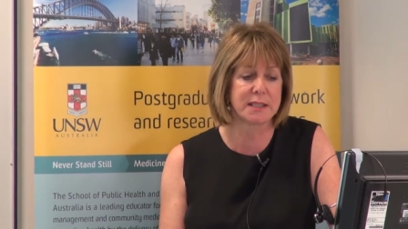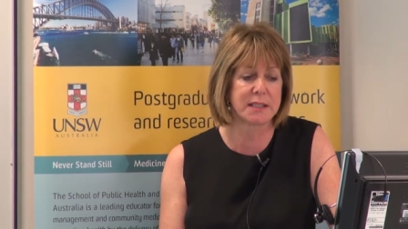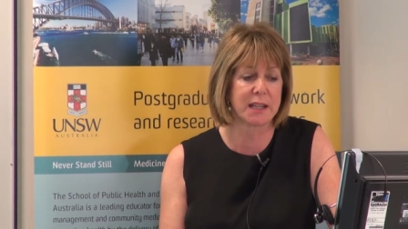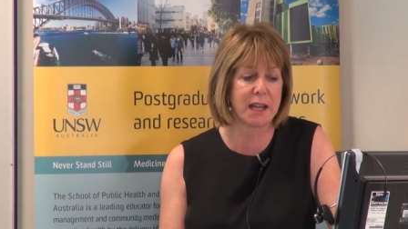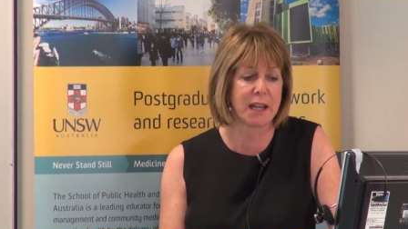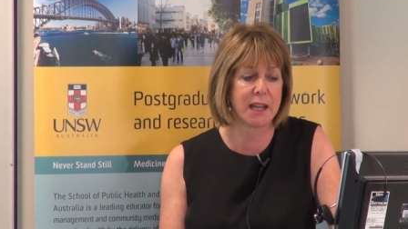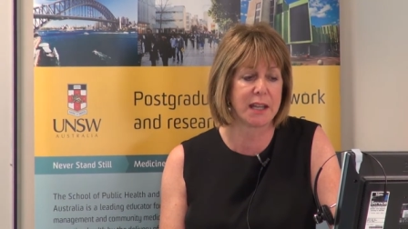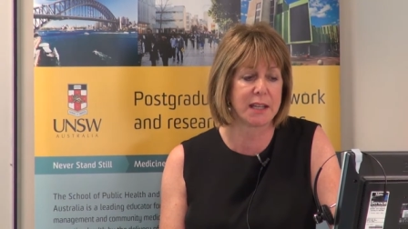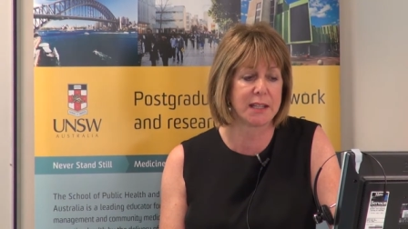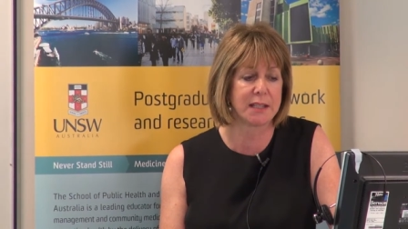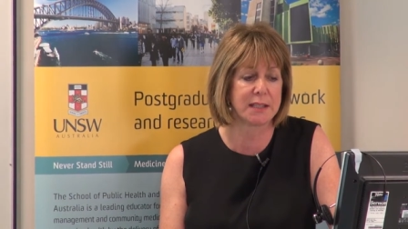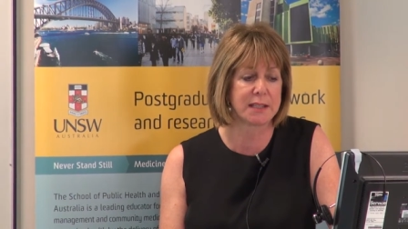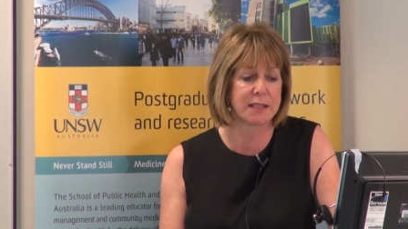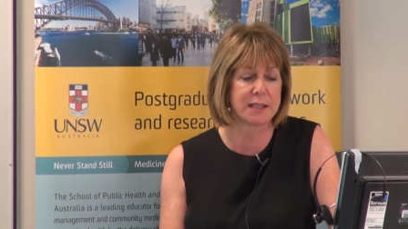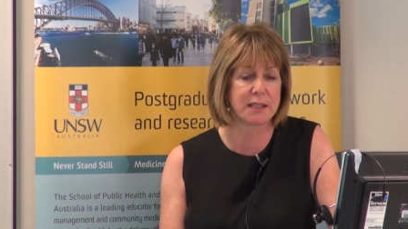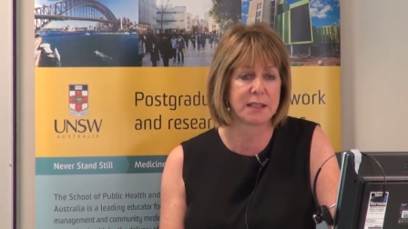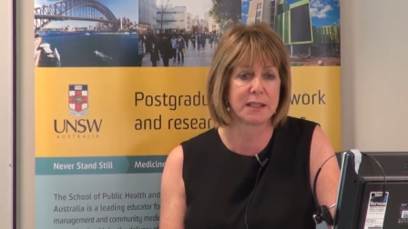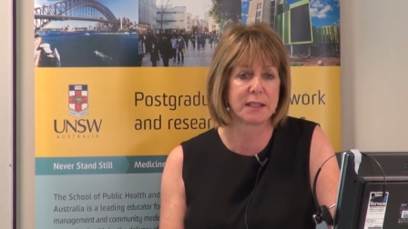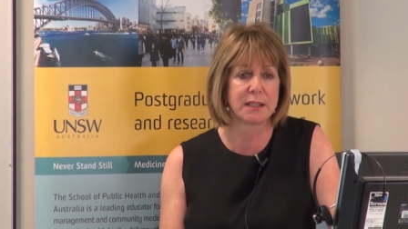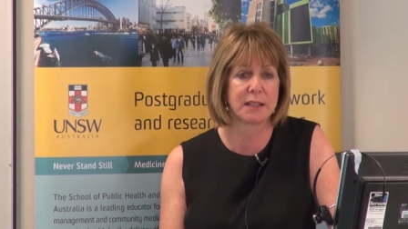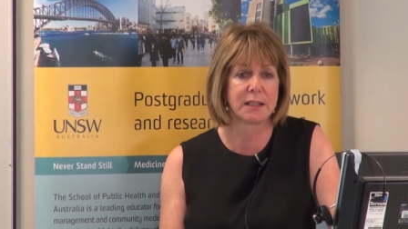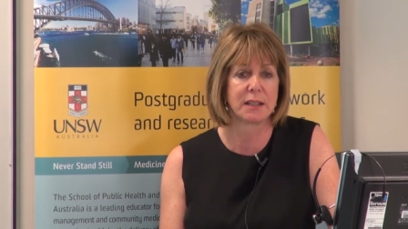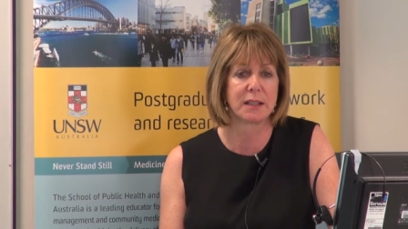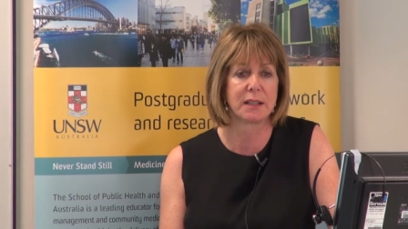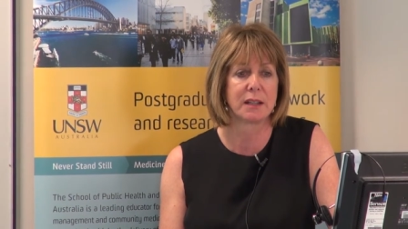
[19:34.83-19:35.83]
days
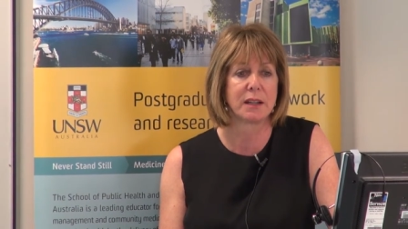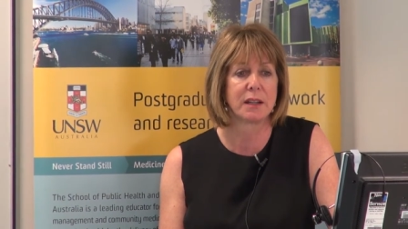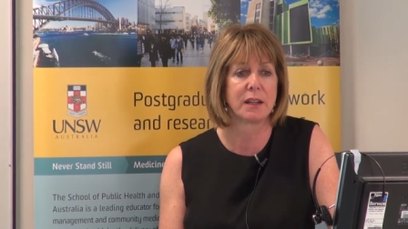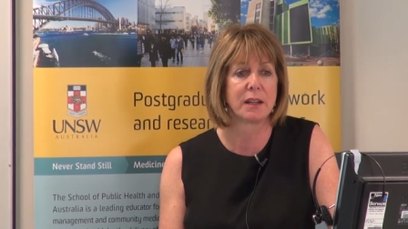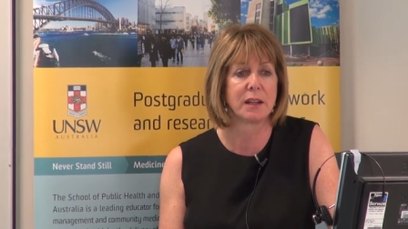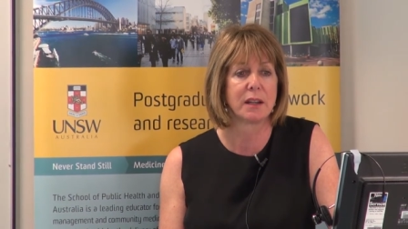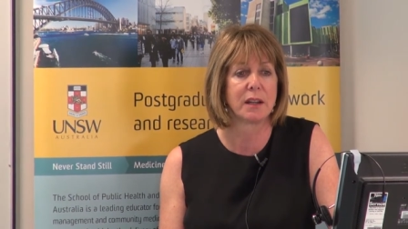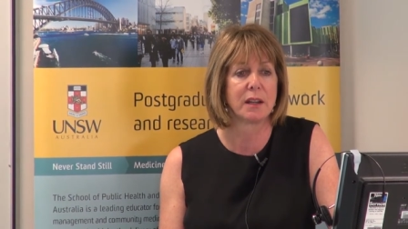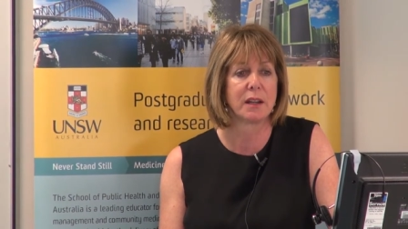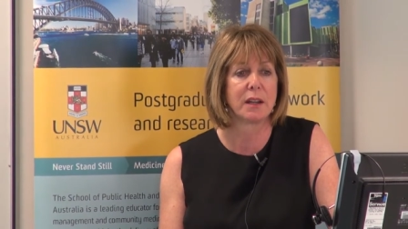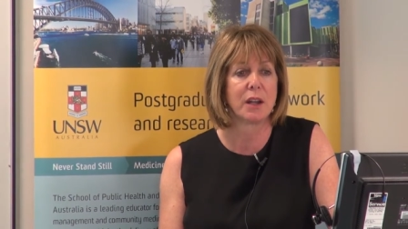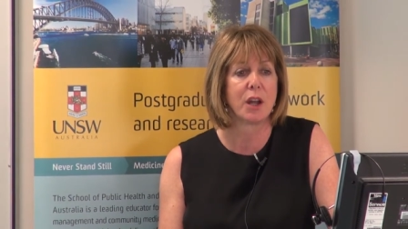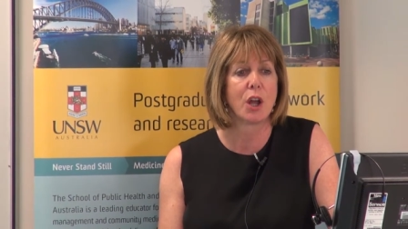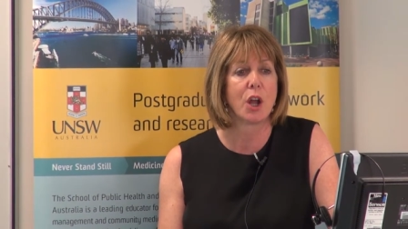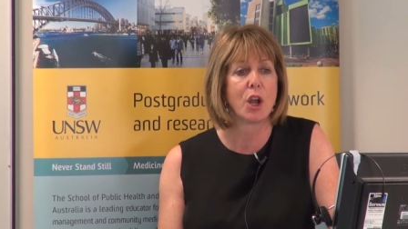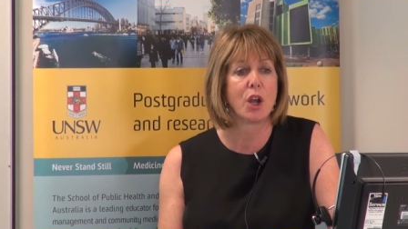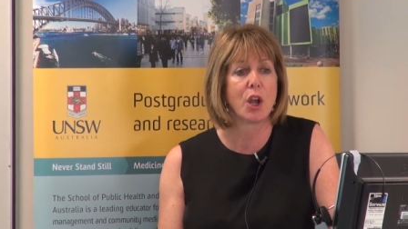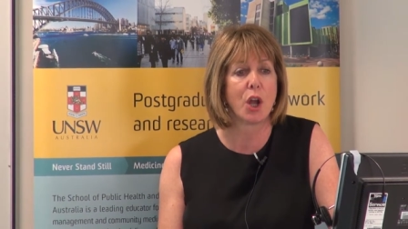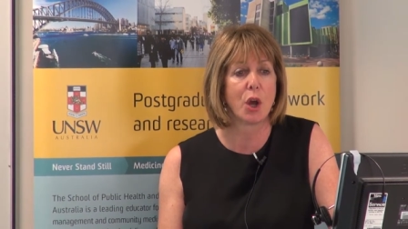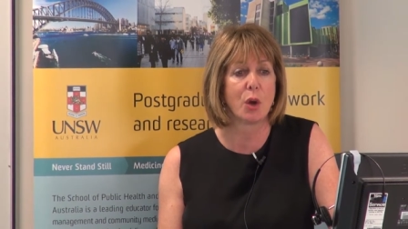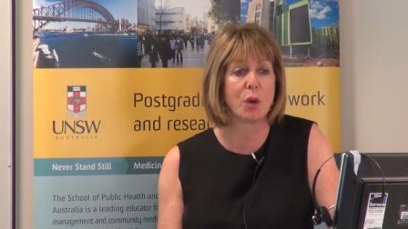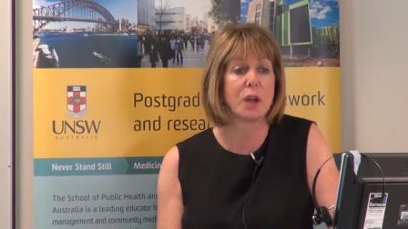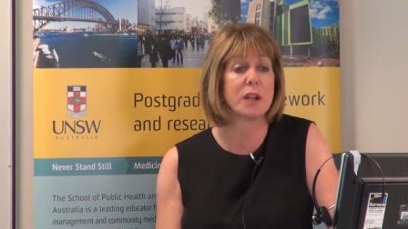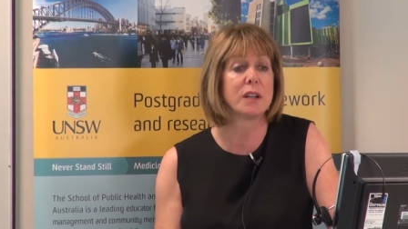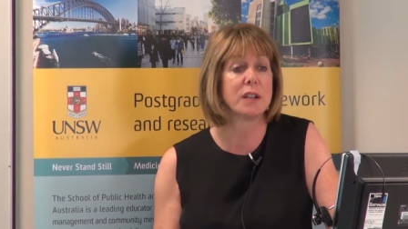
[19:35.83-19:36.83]

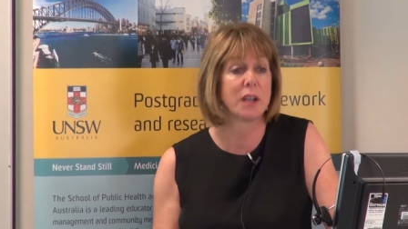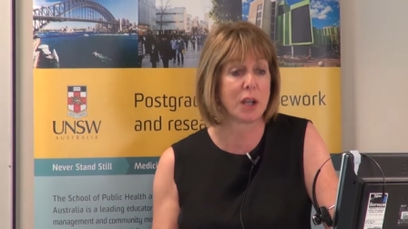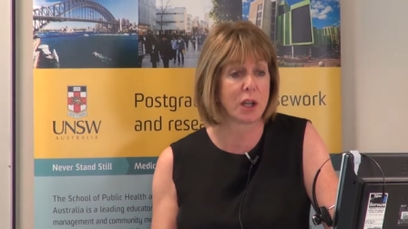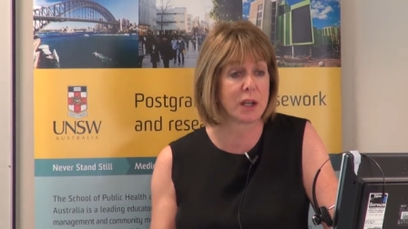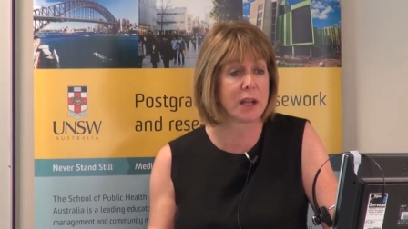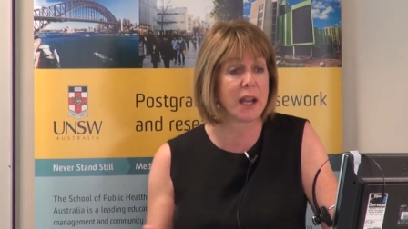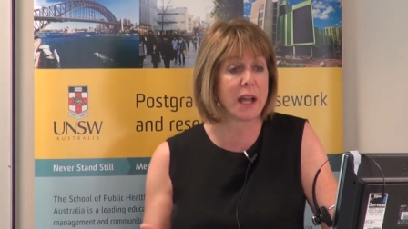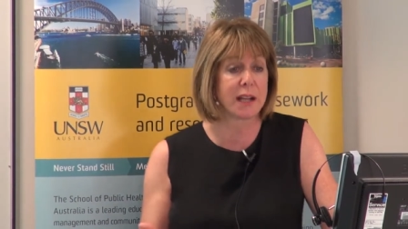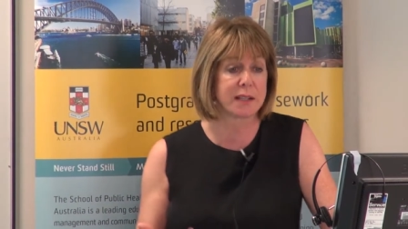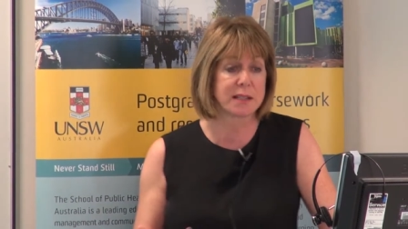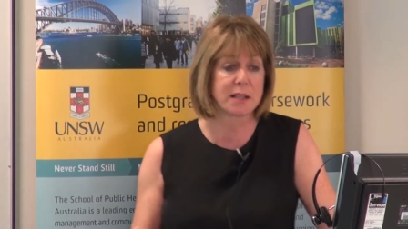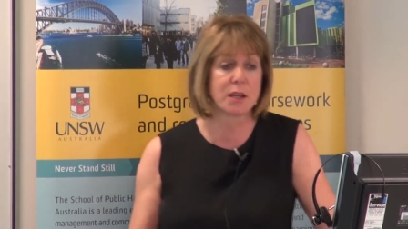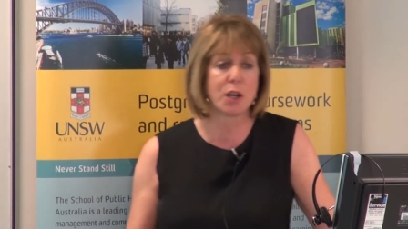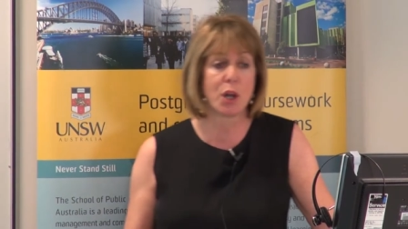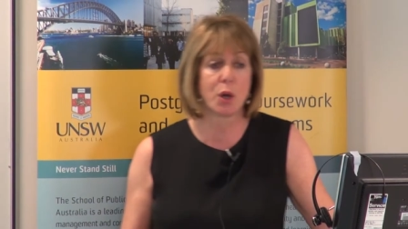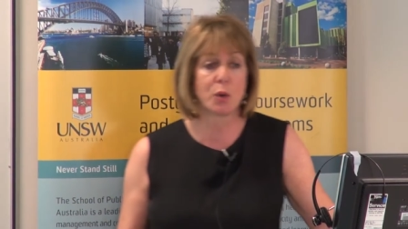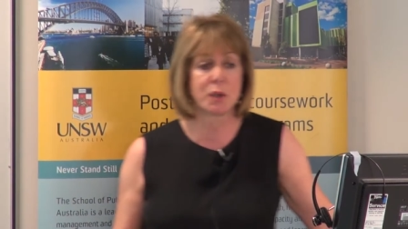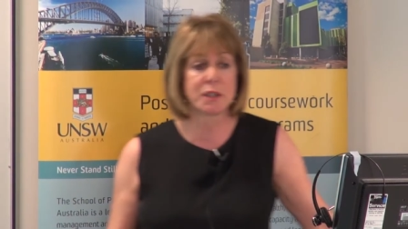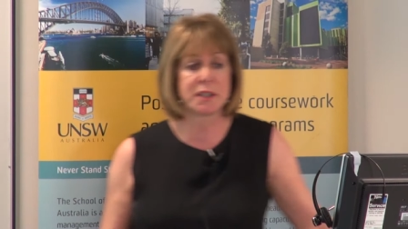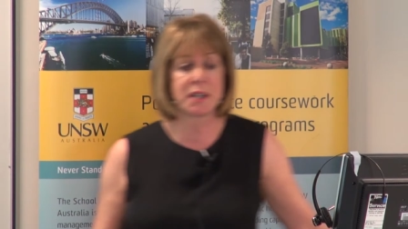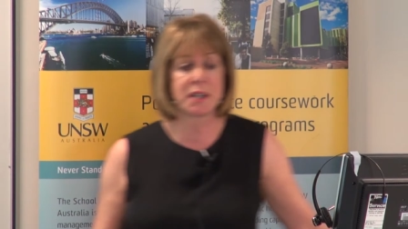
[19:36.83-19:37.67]
lower, lo like lower